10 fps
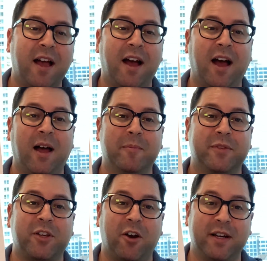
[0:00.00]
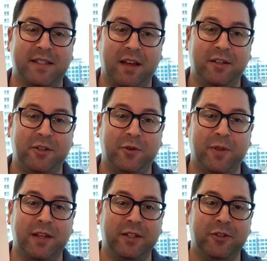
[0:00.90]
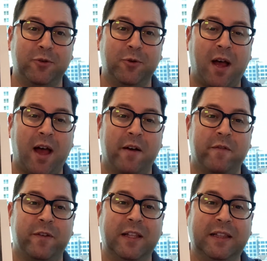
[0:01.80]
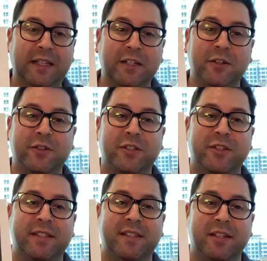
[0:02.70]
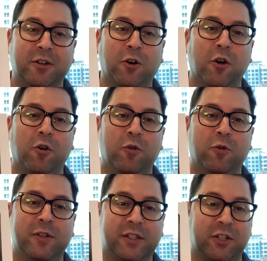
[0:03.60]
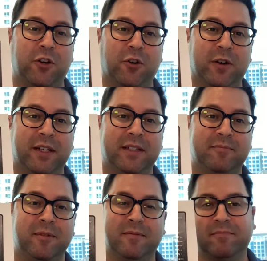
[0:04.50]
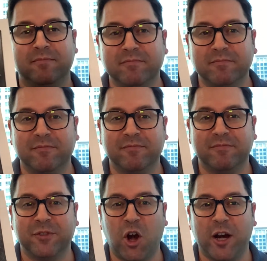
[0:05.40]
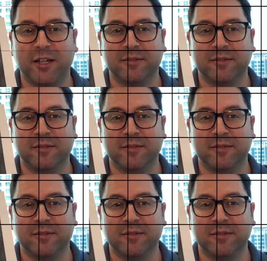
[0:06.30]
I'm sorry to tell you that you have little to zero security. Sorry.